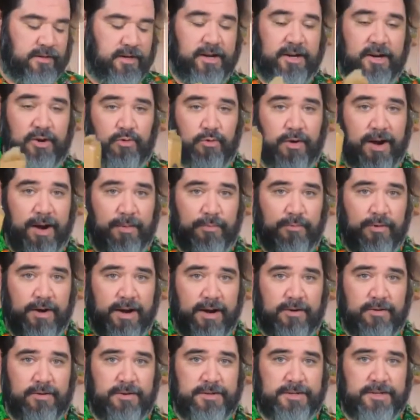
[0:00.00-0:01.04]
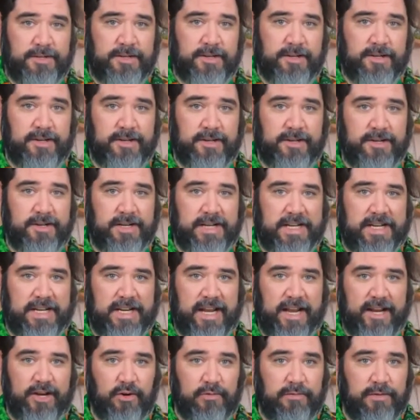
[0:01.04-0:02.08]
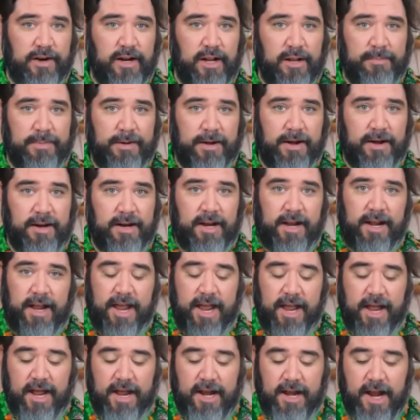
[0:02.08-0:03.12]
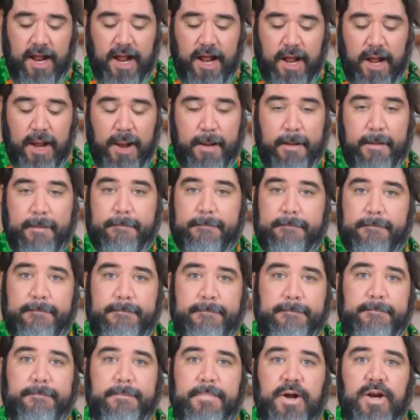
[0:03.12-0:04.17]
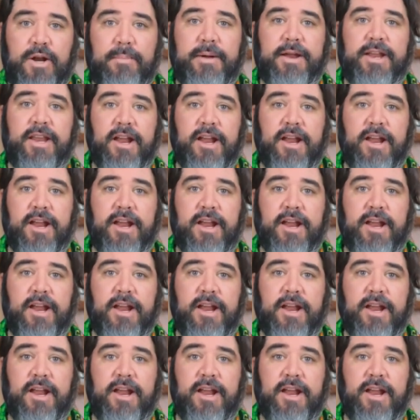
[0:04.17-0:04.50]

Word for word: Take your graham crackers and your vanilla pod and put them